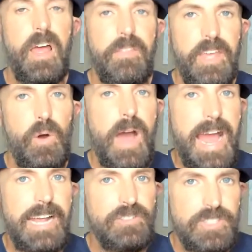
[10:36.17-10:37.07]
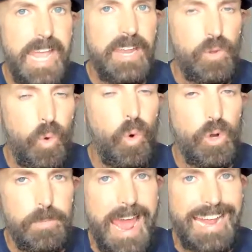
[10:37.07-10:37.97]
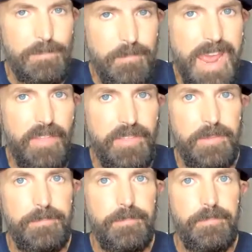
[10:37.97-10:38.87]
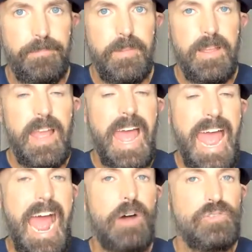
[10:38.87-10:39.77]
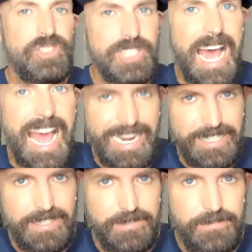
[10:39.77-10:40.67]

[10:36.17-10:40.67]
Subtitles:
the Ohio State quarterback myth, outside